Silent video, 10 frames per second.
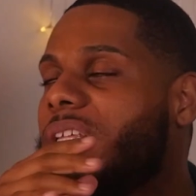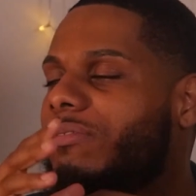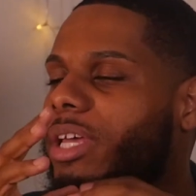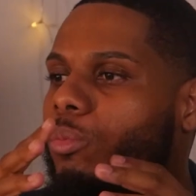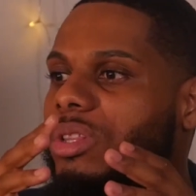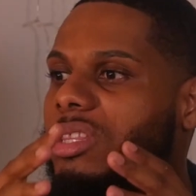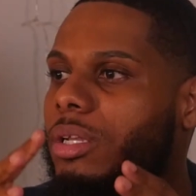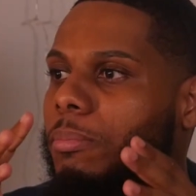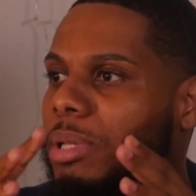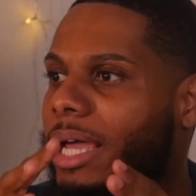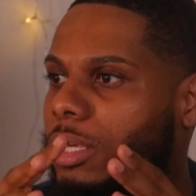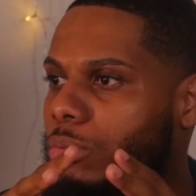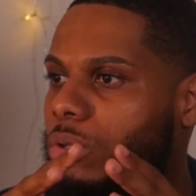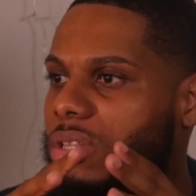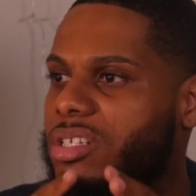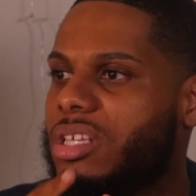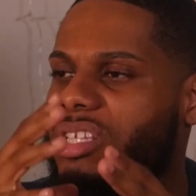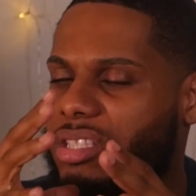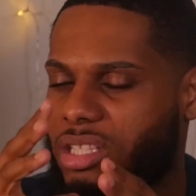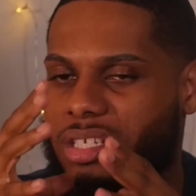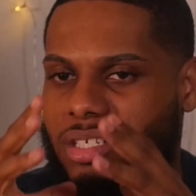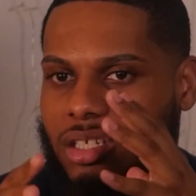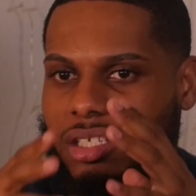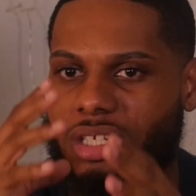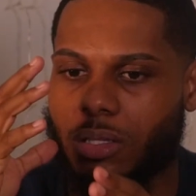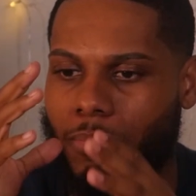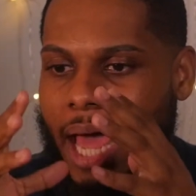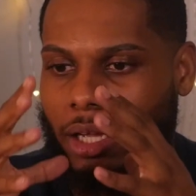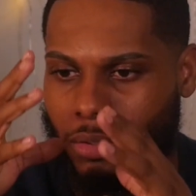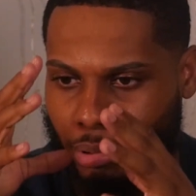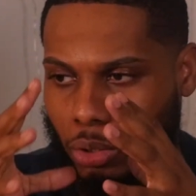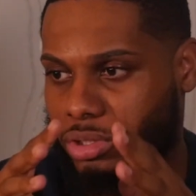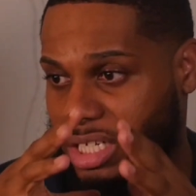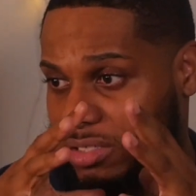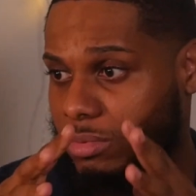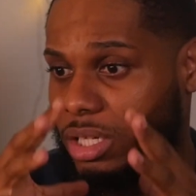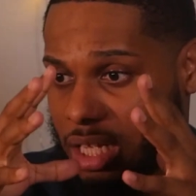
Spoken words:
I believe that within the black community, this is a systematic approach that's